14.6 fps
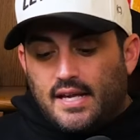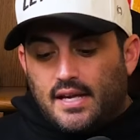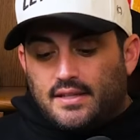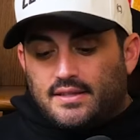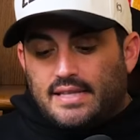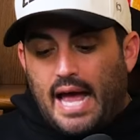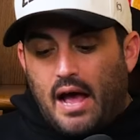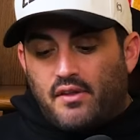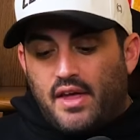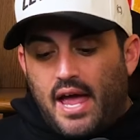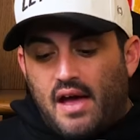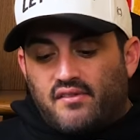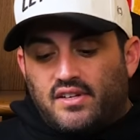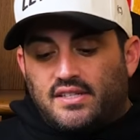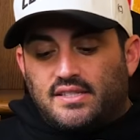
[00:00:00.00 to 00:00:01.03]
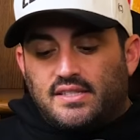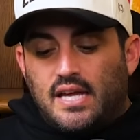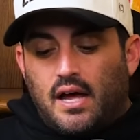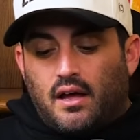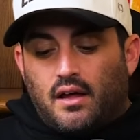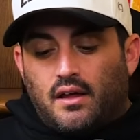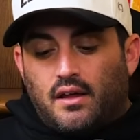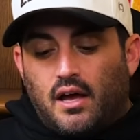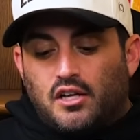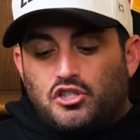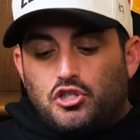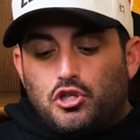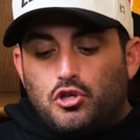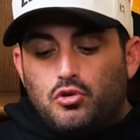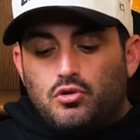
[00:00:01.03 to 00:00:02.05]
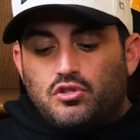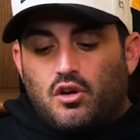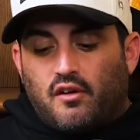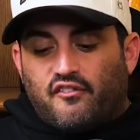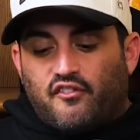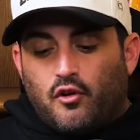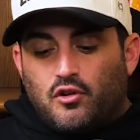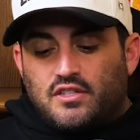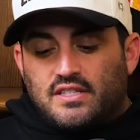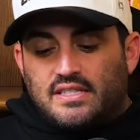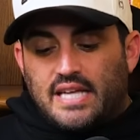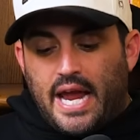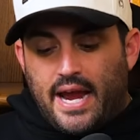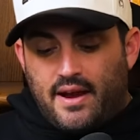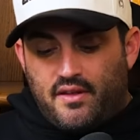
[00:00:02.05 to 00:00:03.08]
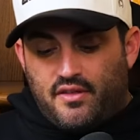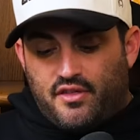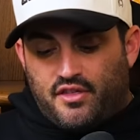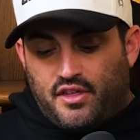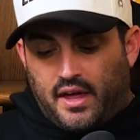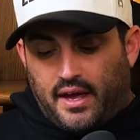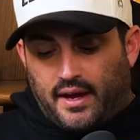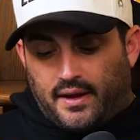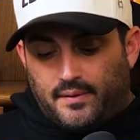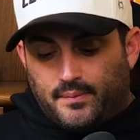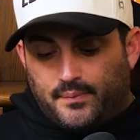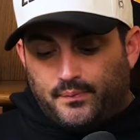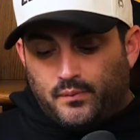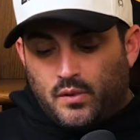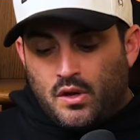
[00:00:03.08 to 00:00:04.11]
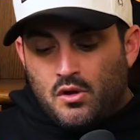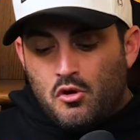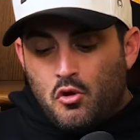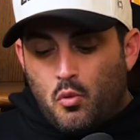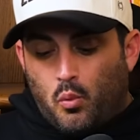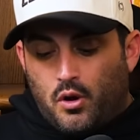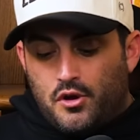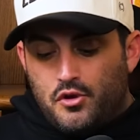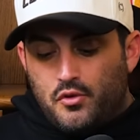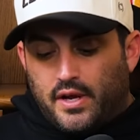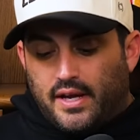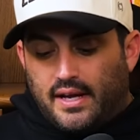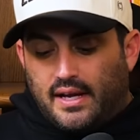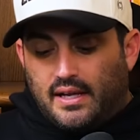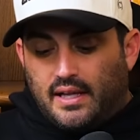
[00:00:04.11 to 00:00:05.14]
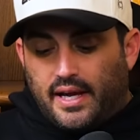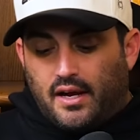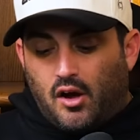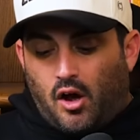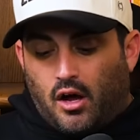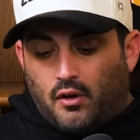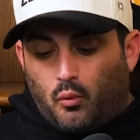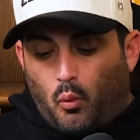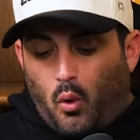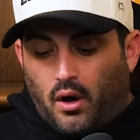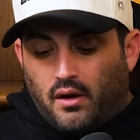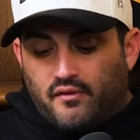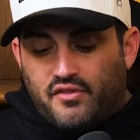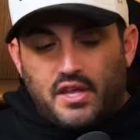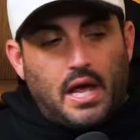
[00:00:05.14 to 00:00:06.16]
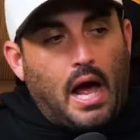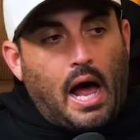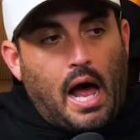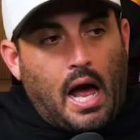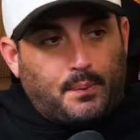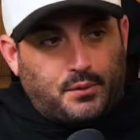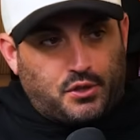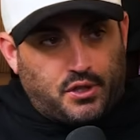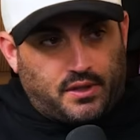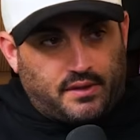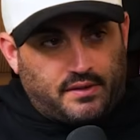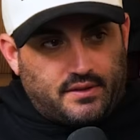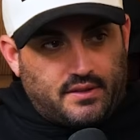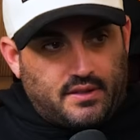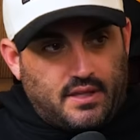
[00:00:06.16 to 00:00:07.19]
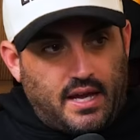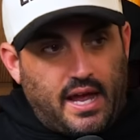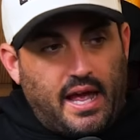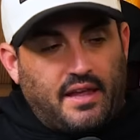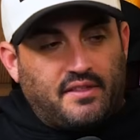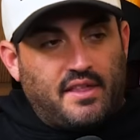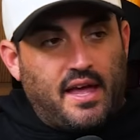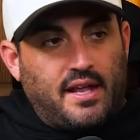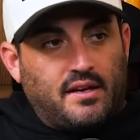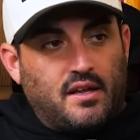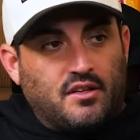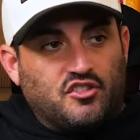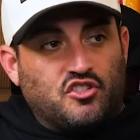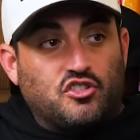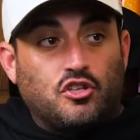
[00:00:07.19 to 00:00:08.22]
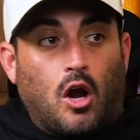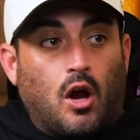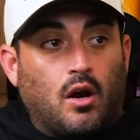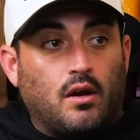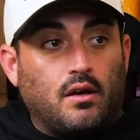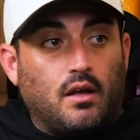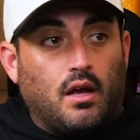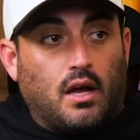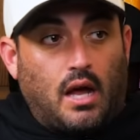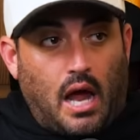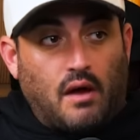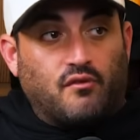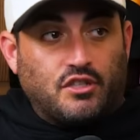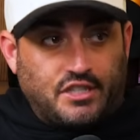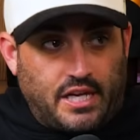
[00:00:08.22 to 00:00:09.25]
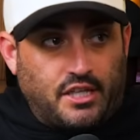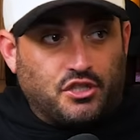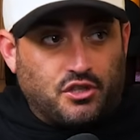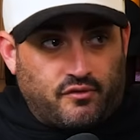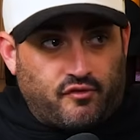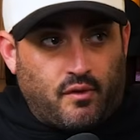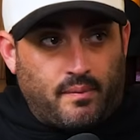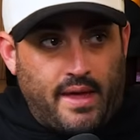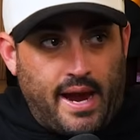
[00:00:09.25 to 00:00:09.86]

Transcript: says now they have a choose our first date thing where you can click on one of the options and then start a conversation from